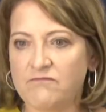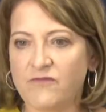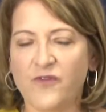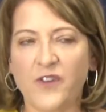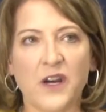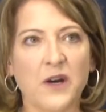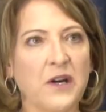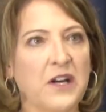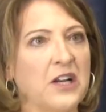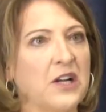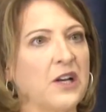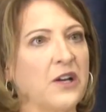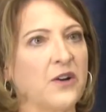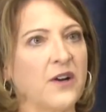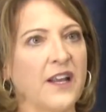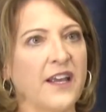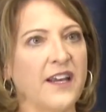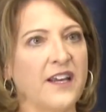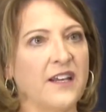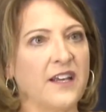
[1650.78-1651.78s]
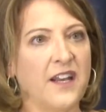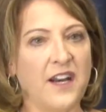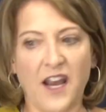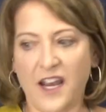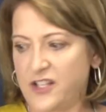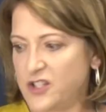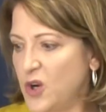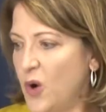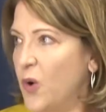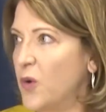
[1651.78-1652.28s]
very clearly. And
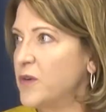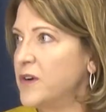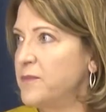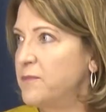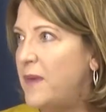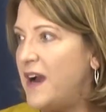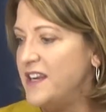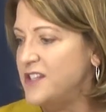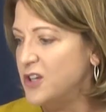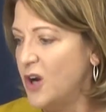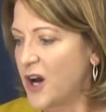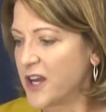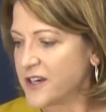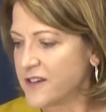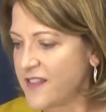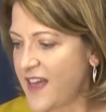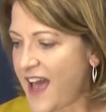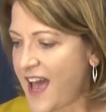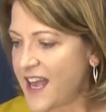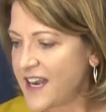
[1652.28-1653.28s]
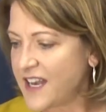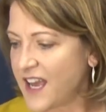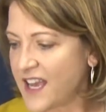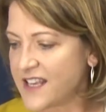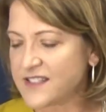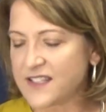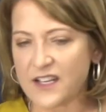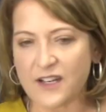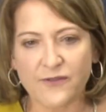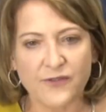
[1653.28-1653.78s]
I told my daughter that. I
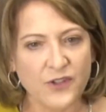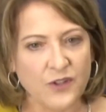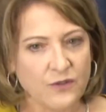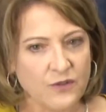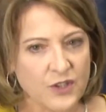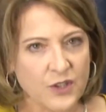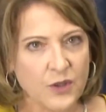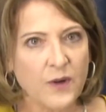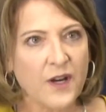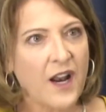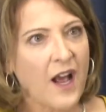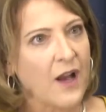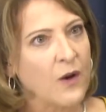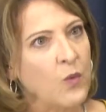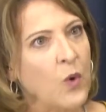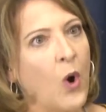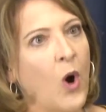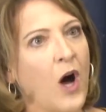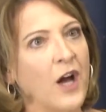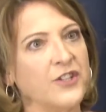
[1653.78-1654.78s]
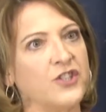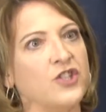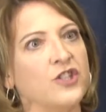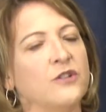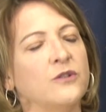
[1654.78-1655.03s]
said, if you do it, I will haunt